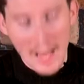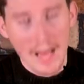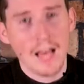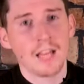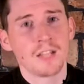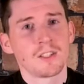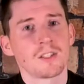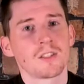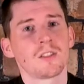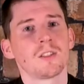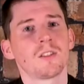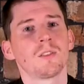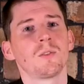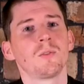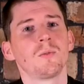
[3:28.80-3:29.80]
and
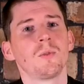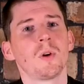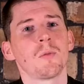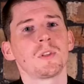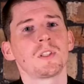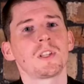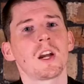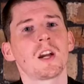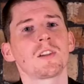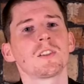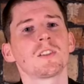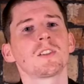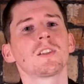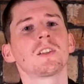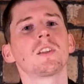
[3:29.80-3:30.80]
where we
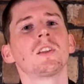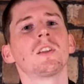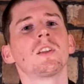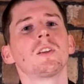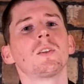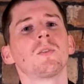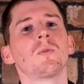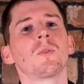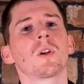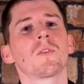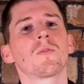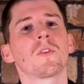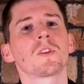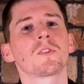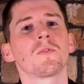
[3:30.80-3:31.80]
started with our
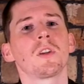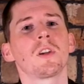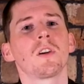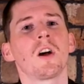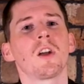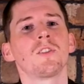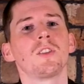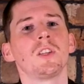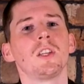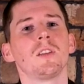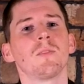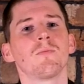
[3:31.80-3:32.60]
first finger on D.